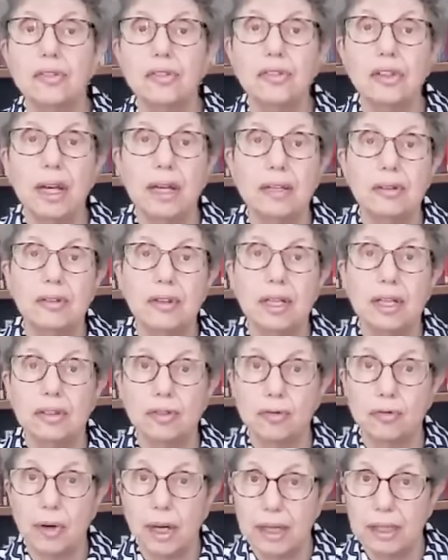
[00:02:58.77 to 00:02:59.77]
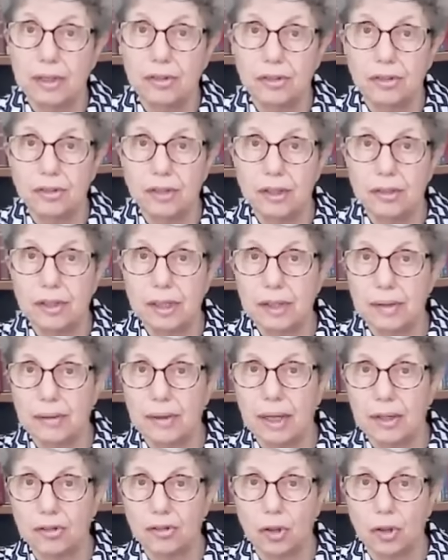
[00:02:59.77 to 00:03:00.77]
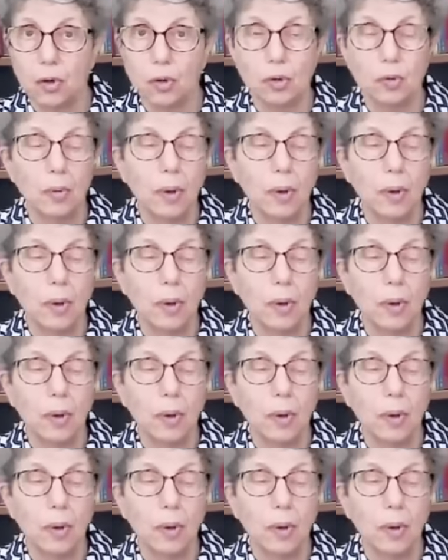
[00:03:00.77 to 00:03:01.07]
say the Israelis did it. That's a good